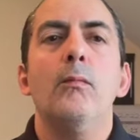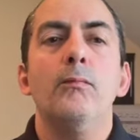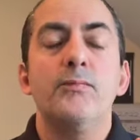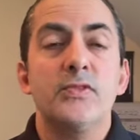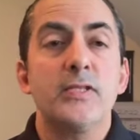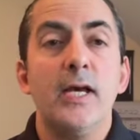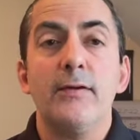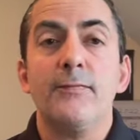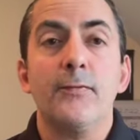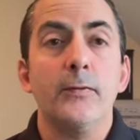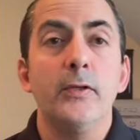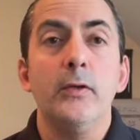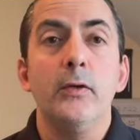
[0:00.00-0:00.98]
set for
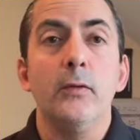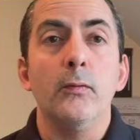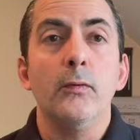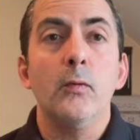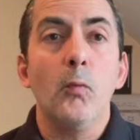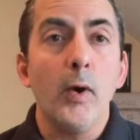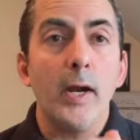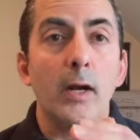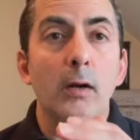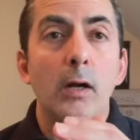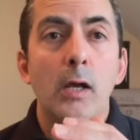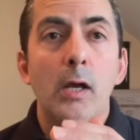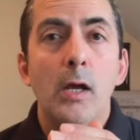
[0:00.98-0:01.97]
you,
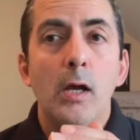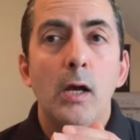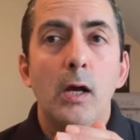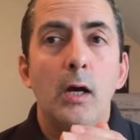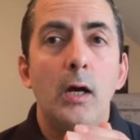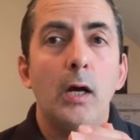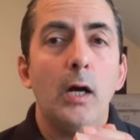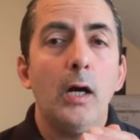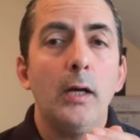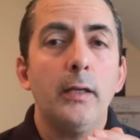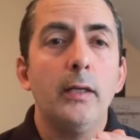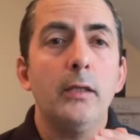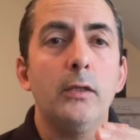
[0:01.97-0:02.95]
where
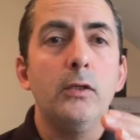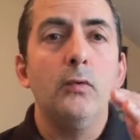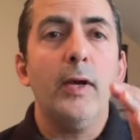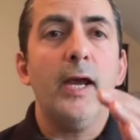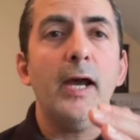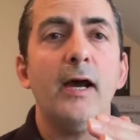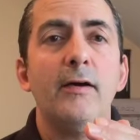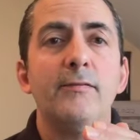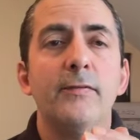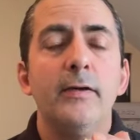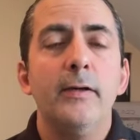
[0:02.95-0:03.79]
you have